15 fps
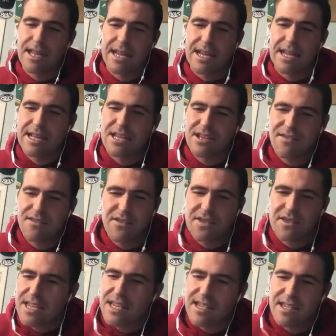And it just feels
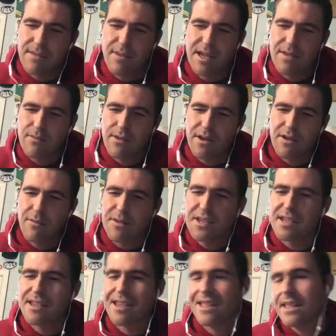like he's the best player. It almost
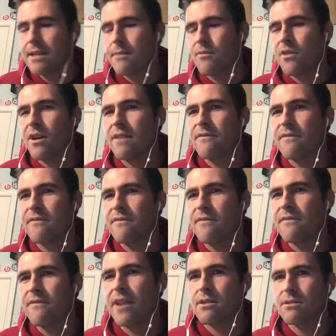is like the LeBron
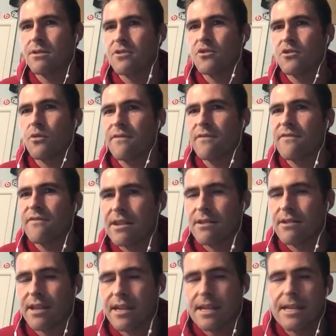factor, Jordan
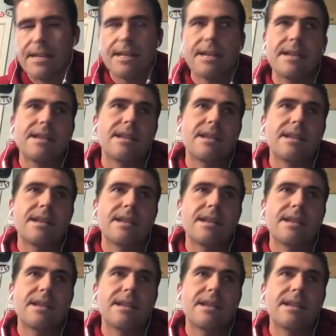factor. Like,